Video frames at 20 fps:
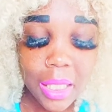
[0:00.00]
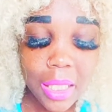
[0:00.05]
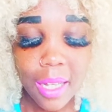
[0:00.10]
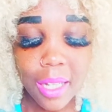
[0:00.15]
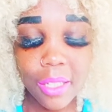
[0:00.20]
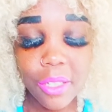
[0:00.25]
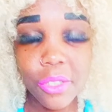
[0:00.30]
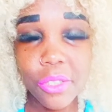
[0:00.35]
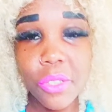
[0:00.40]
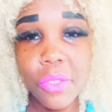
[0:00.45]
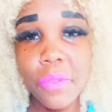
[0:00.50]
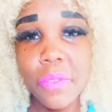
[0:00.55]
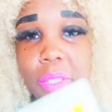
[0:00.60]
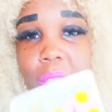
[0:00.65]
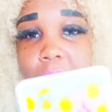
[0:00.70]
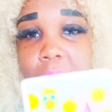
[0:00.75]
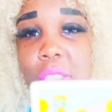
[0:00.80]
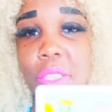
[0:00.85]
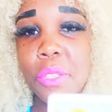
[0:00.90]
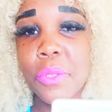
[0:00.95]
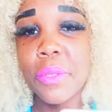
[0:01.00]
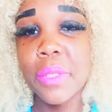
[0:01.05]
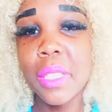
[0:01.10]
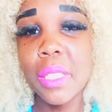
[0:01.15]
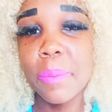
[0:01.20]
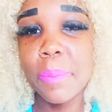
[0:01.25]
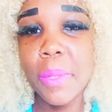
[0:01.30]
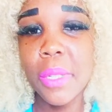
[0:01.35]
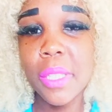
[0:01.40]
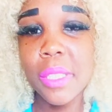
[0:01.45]
I also feel like you and
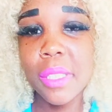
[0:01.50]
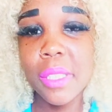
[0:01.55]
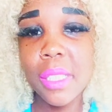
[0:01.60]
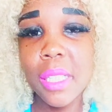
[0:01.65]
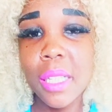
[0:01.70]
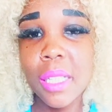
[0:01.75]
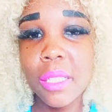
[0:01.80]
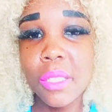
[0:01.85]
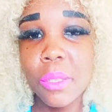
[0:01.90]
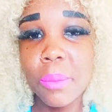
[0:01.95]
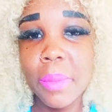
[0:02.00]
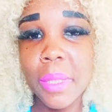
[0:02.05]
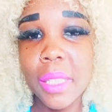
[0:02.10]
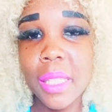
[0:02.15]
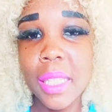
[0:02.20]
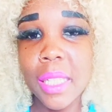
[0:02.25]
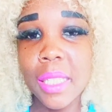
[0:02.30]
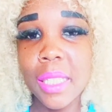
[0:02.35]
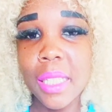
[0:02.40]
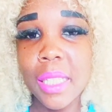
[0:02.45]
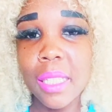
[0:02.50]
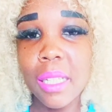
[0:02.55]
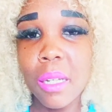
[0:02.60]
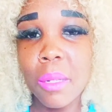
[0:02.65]
this person could be thinking